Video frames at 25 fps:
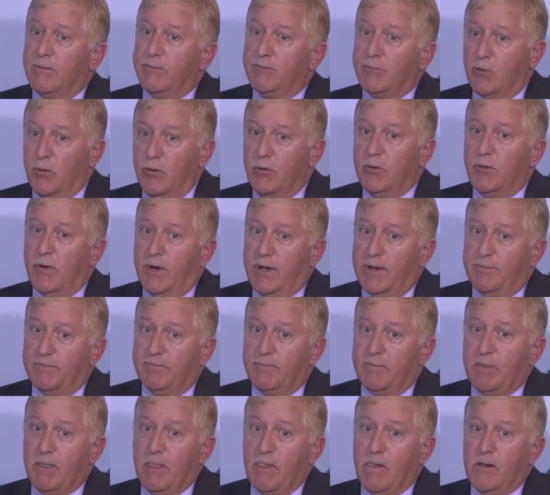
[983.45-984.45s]
program
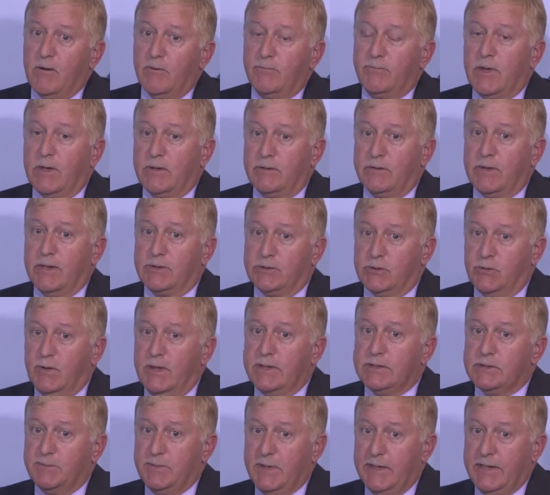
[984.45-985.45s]
that
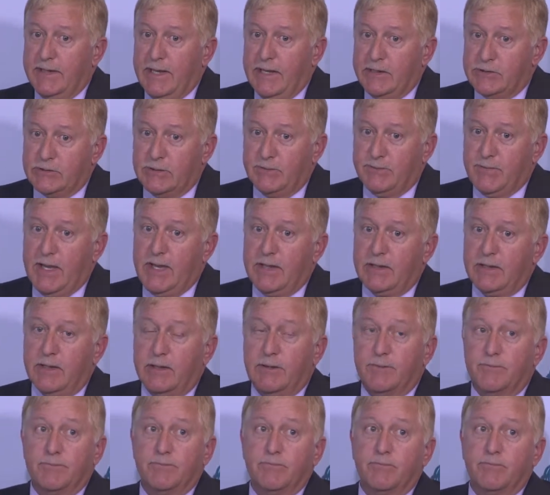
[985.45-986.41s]
creates mitigation banking